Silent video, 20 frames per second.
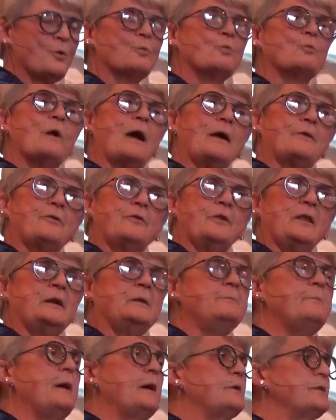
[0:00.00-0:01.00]
Rather than
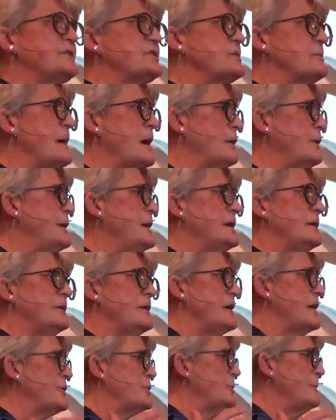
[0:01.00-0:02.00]
embarrass Mary and
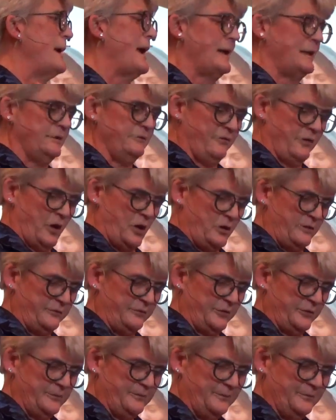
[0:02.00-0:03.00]
the other man
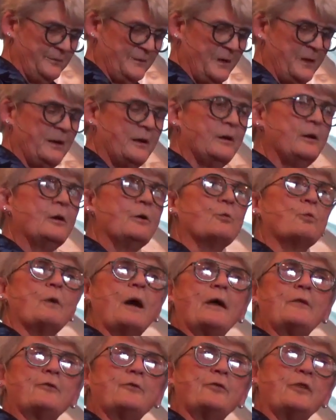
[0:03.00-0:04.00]
involved,
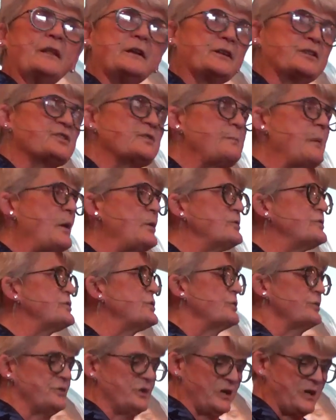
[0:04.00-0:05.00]
rather than expose
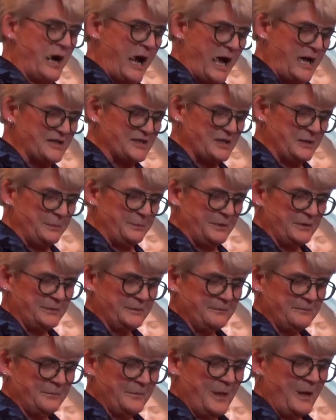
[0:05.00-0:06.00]
her to gossip,
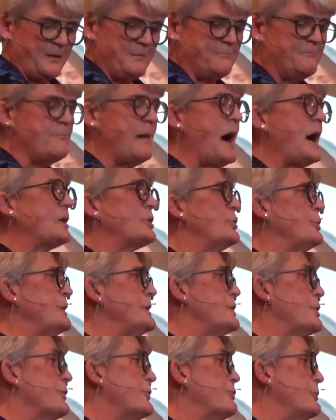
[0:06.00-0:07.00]

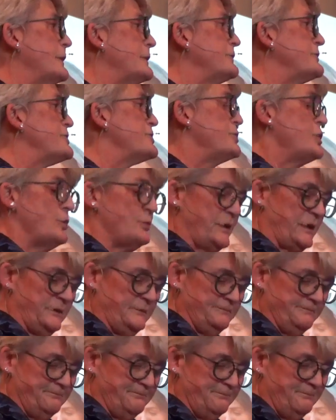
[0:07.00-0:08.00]
mockery, or threat of
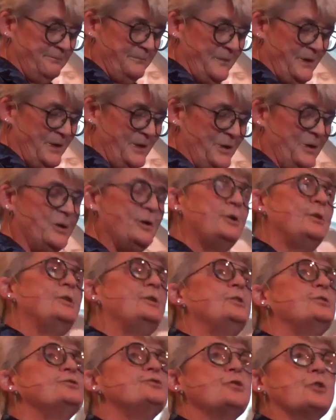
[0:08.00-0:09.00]
stoning,
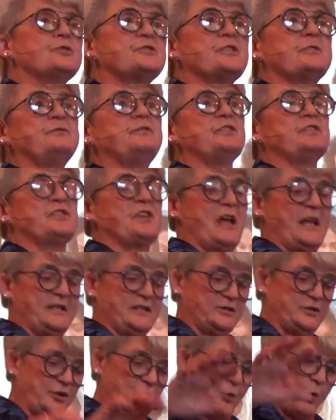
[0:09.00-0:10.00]
Joseph
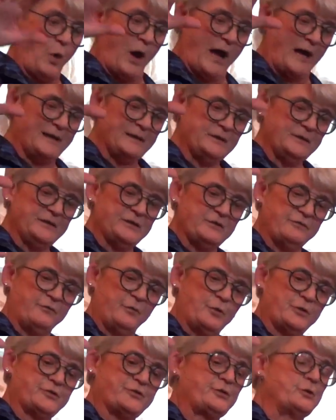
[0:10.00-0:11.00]
decided to quietly
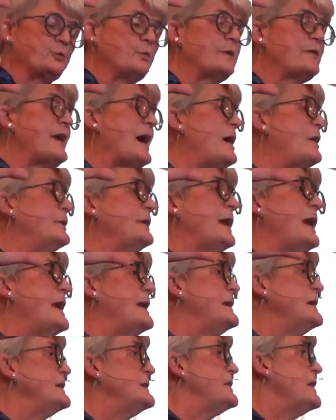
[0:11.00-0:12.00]
divorce her without
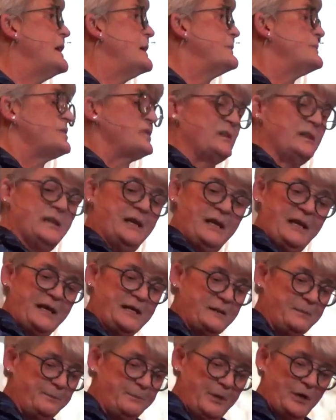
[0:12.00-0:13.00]
any attempts
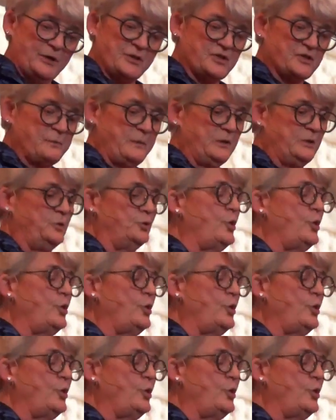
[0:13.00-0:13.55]
at embarrassment,